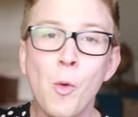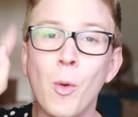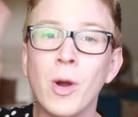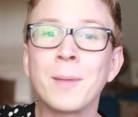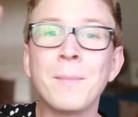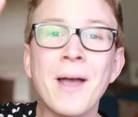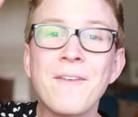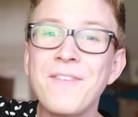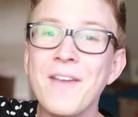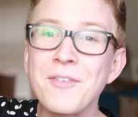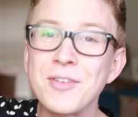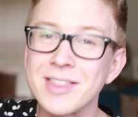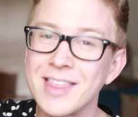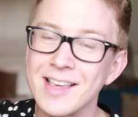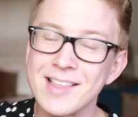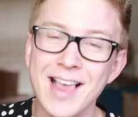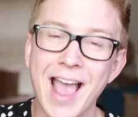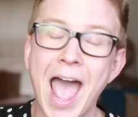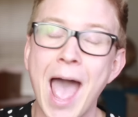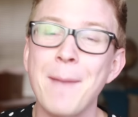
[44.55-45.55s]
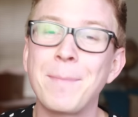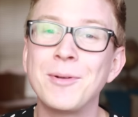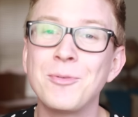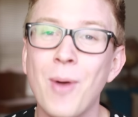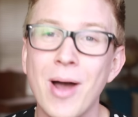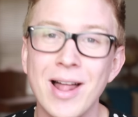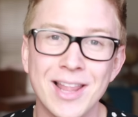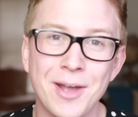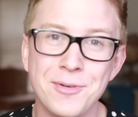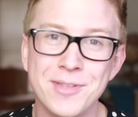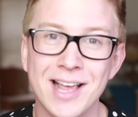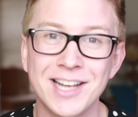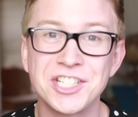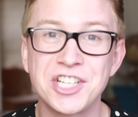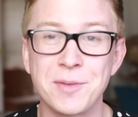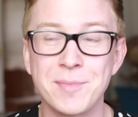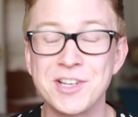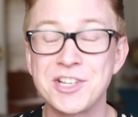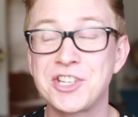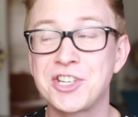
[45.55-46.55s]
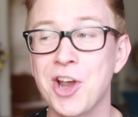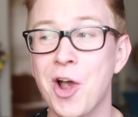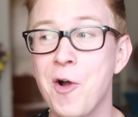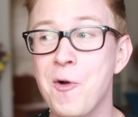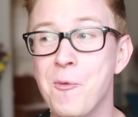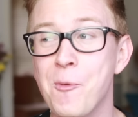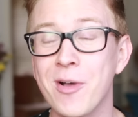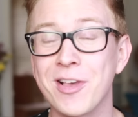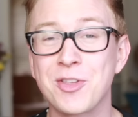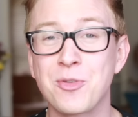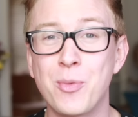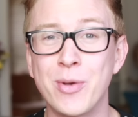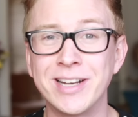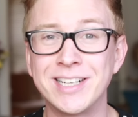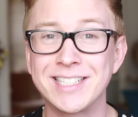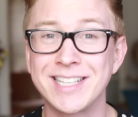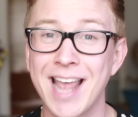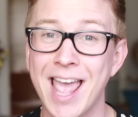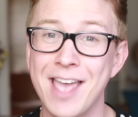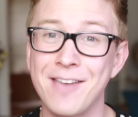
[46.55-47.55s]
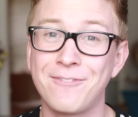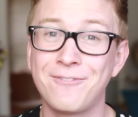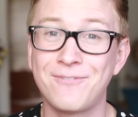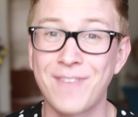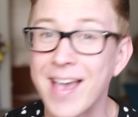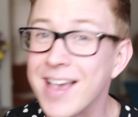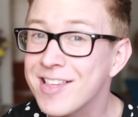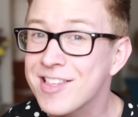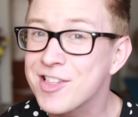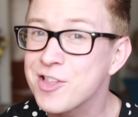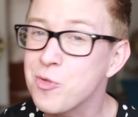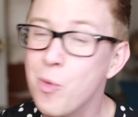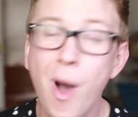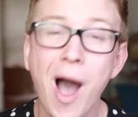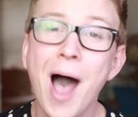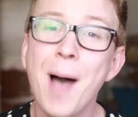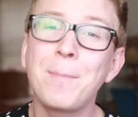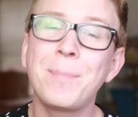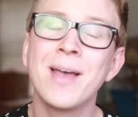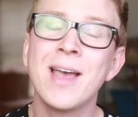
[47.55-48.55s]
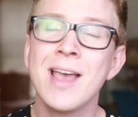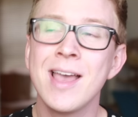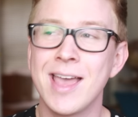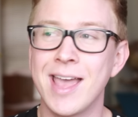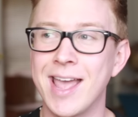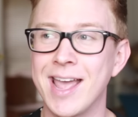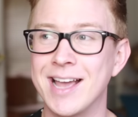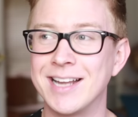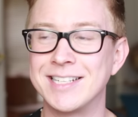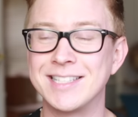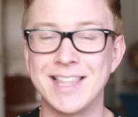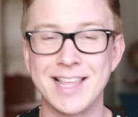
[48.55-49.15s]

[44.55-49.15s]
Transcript: One of my favorite things that happened while I was on Jimmy's show was we did a face swap, and